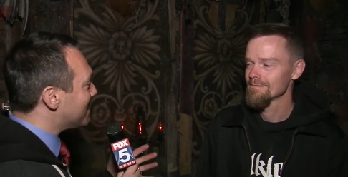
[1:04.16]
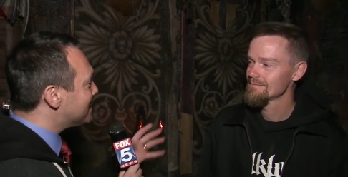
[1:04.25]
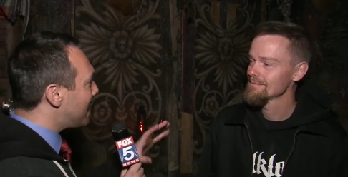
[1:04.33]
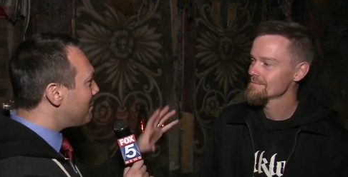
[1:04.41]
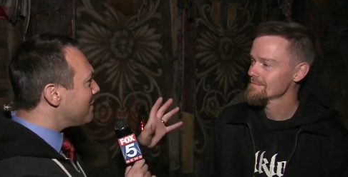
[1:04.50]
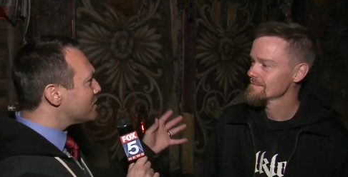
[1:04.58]
Speaker 1: place.
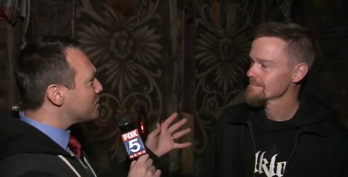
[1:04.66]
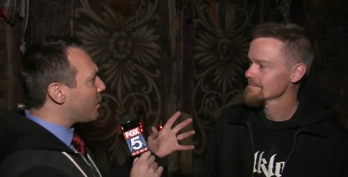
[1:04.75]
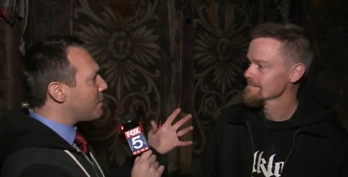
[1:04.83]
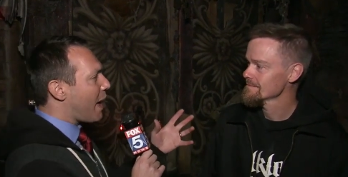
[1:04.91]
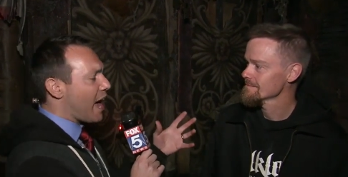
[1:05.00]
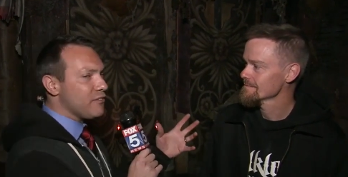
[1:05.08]
Tell me the
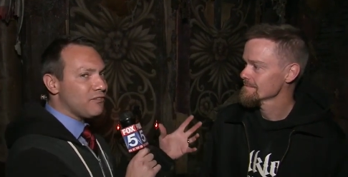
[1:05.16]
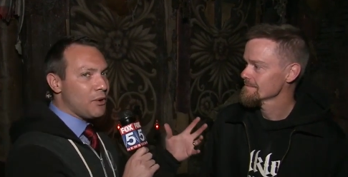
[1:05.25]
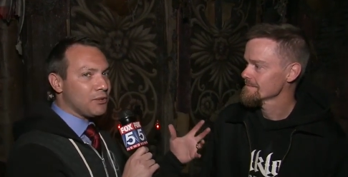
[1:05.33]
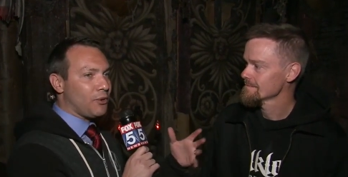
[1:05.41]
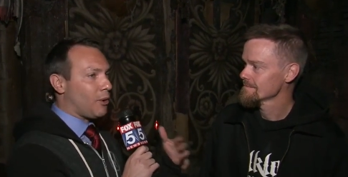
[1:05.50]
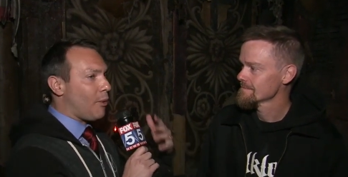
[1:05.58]
story behind
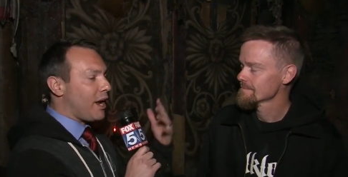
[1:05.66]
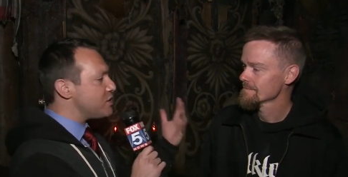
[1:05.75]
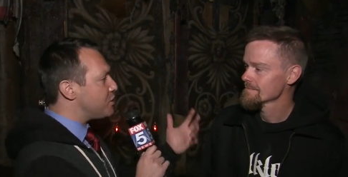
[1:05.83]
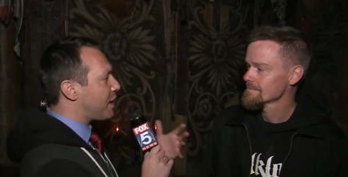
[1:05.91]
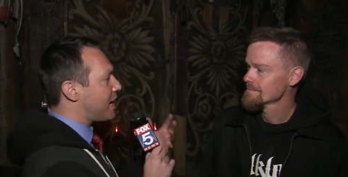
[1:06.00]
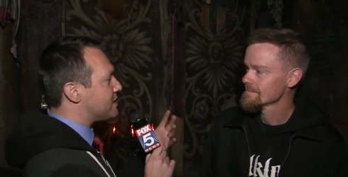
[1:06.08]
Folklore. Why
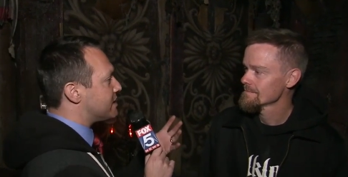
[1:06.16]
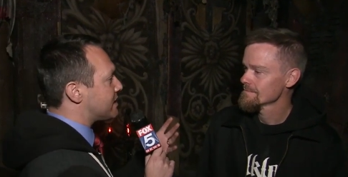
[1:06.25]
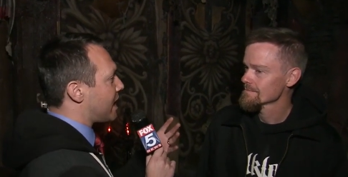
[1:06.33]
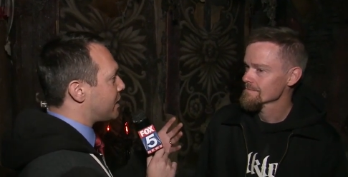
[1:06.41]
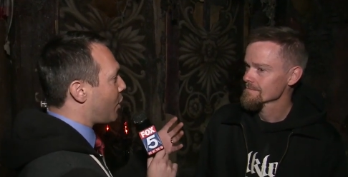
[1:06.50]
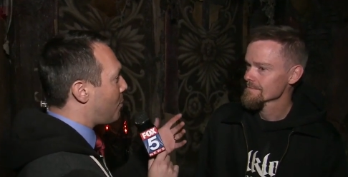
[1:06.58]
did you guys
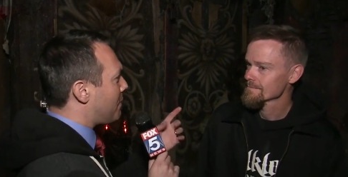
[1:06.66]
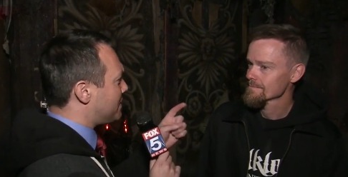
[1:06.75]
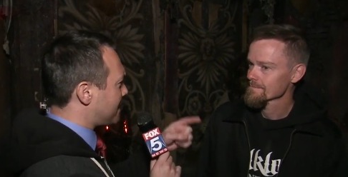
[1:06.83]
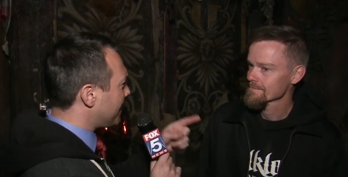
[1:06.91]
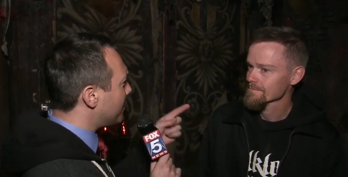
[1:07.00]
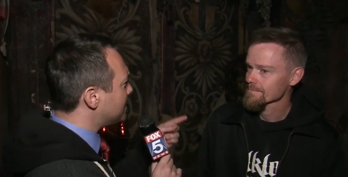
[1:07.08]
decide to open
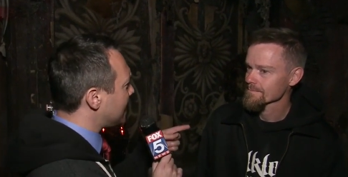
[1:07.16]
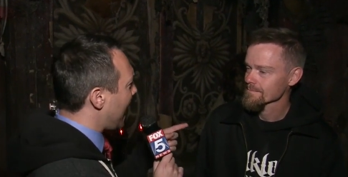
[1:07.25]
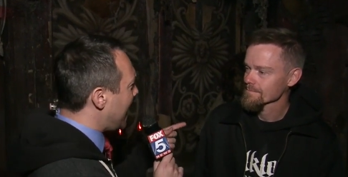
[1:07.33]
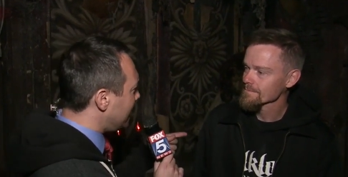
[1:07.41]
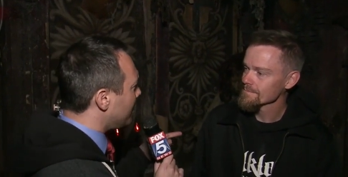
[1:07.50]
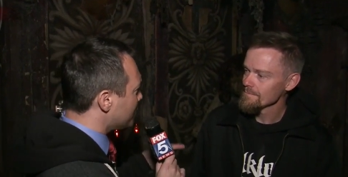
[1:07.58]
this? I think it was
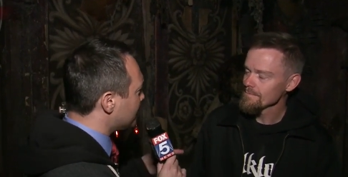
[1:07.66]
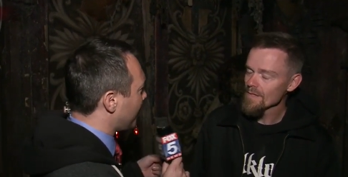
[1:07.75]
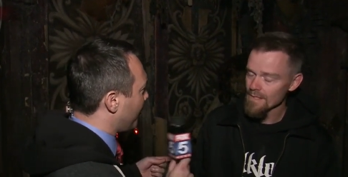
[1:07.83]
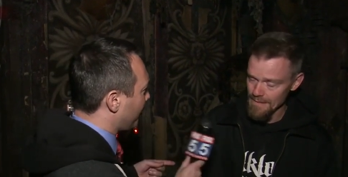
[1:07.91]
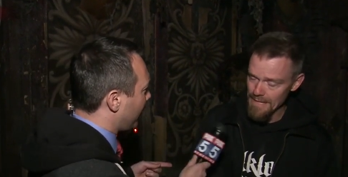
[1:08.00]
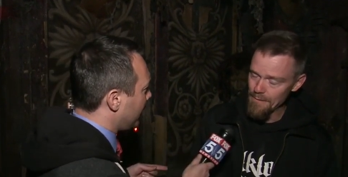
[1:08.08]
eight years
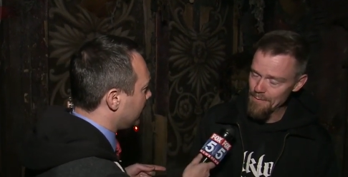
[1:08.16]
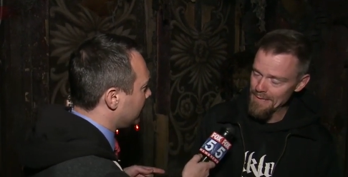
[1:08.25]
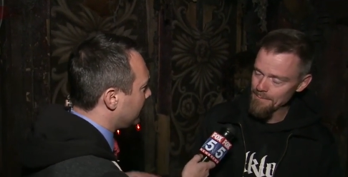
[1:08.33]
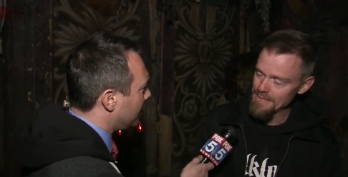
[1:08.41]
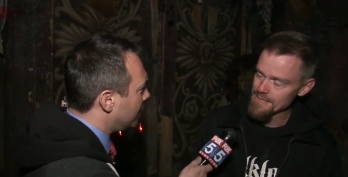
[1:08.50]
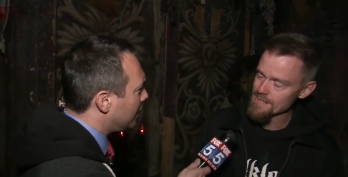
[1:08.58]
ago, right? Yeah, we've
Speaker 2: been
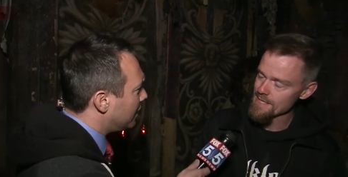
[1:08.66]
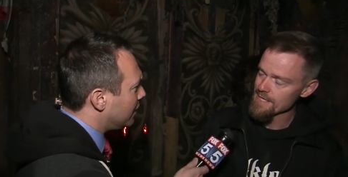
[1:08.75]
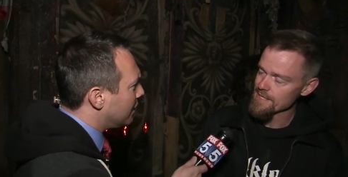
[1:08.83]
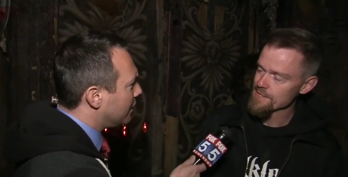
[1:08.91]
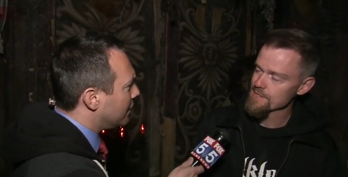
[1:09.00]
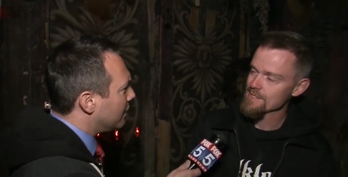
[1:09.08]
in business eight
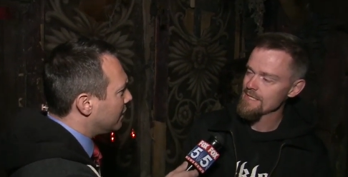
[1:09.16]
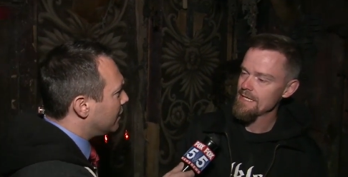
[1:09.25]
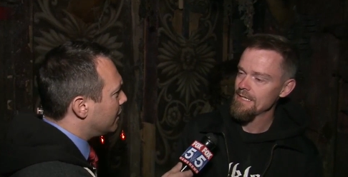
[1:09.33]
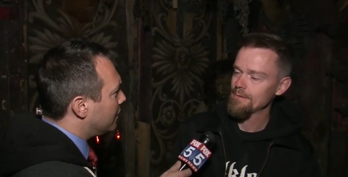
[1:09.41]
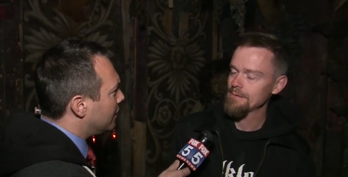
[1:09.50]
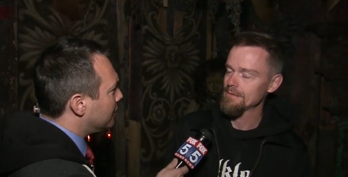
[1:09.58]
years
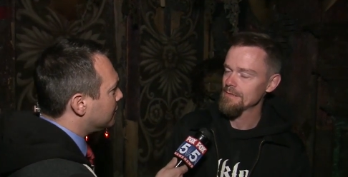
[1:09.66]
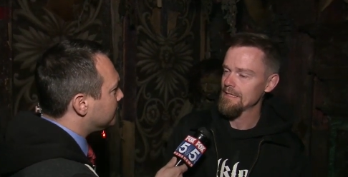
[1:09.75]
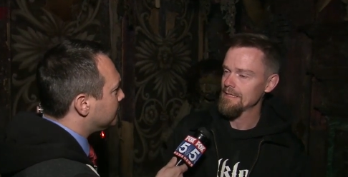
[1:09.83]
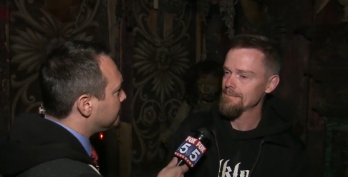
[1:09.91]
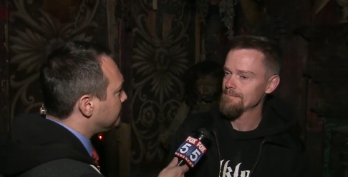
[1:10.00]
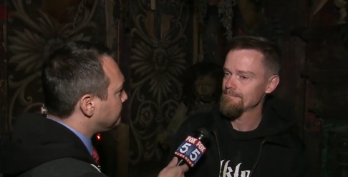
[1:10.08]
now, and
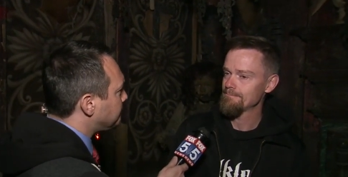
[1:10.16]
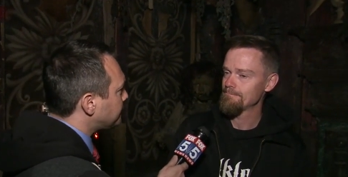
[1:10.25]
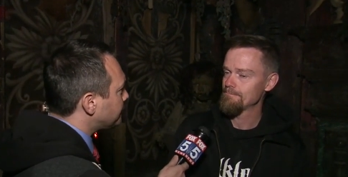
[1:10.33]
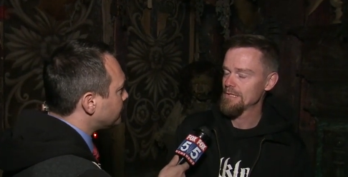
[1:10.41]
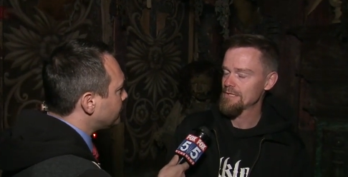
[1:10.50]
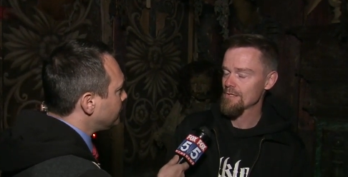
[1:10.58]

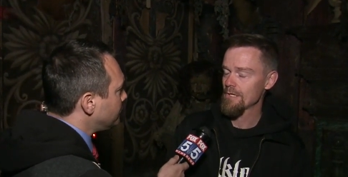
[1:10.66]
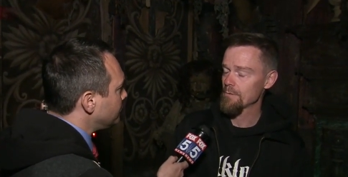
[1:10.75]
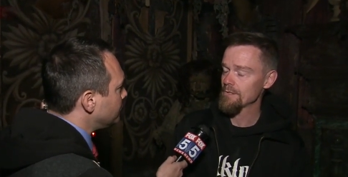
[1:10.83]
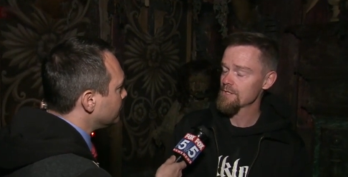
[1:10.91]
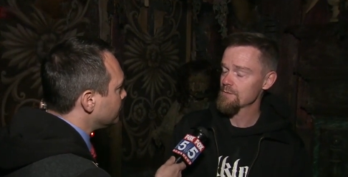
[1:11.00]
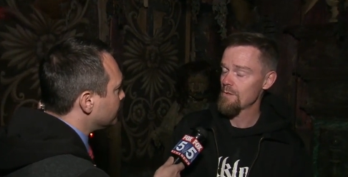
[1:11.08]
um, we started
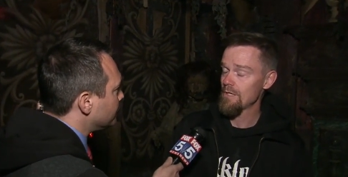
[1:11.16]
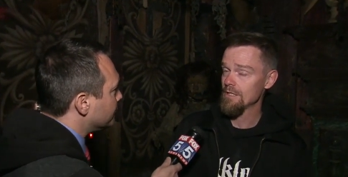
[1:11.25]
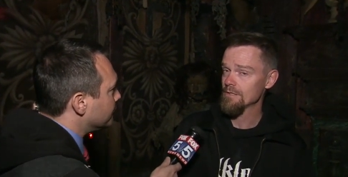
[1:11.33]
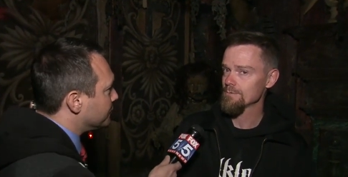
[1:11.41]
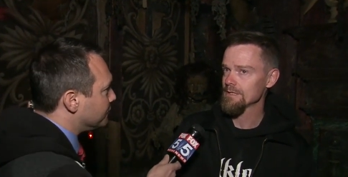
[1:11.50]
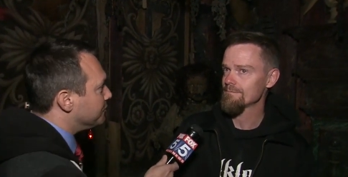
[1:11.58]
really
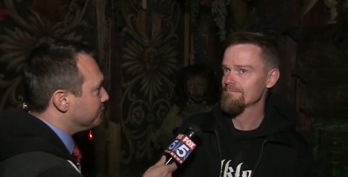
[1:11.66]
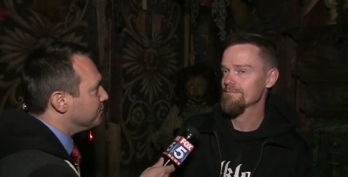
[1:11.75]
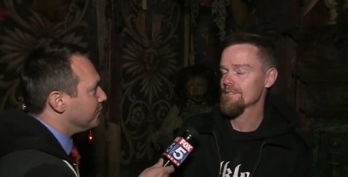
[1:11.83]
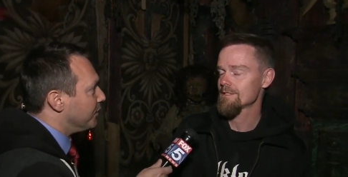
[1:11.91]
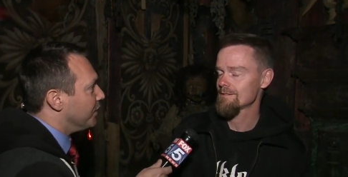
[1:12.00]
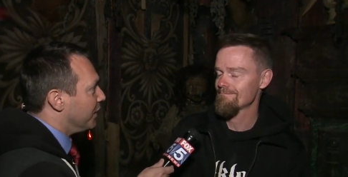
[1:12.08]
small, and we
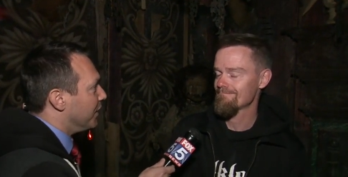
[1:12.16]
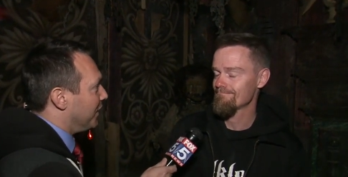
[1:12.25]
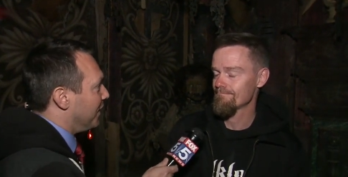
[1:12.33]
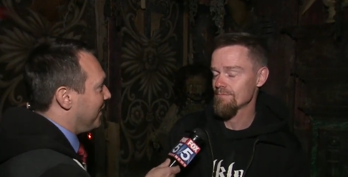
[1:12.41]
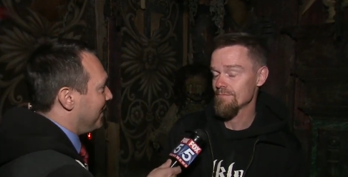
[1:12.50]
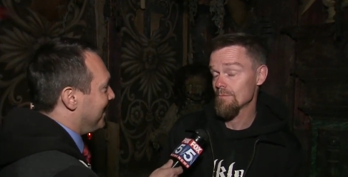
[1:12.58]
just
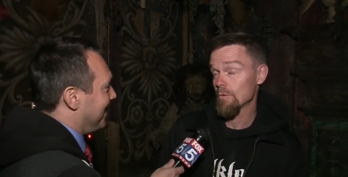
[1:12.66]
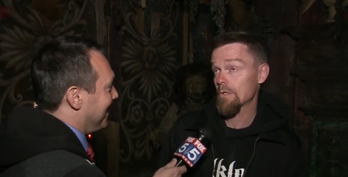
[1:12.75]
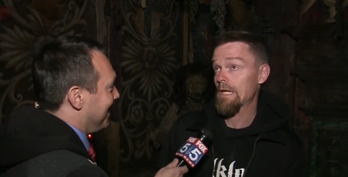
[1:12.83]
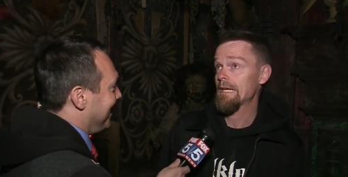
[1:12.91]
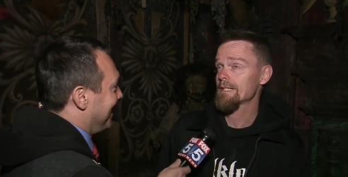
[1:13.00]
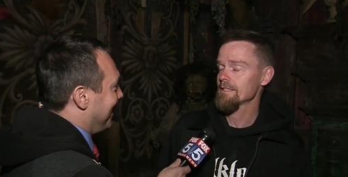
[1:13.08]

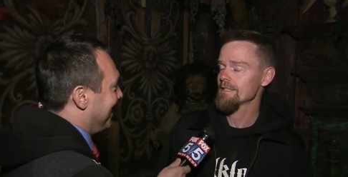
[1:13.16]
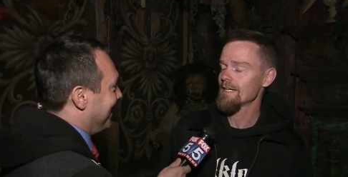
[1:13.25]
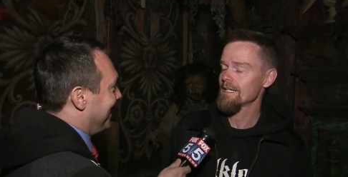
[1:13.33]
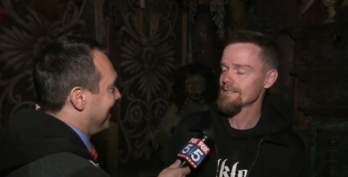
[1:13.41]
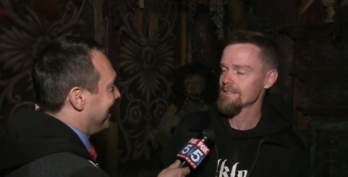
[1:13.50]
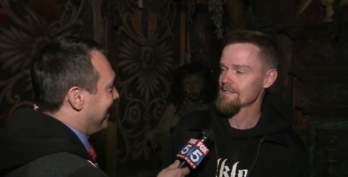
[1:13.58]
organically
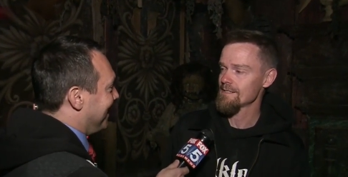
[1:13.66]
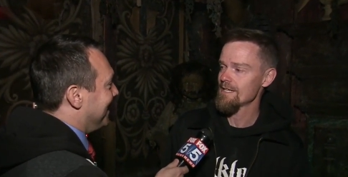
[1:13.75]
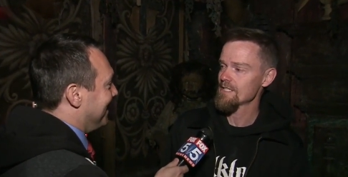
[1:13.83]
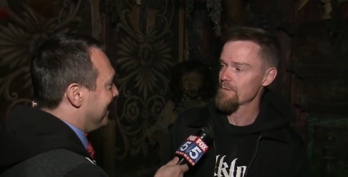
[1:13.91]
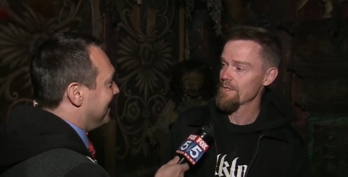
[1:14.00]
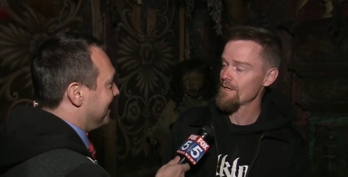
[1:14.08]
got to the
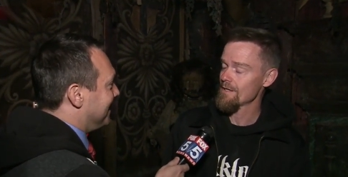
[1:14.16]
size we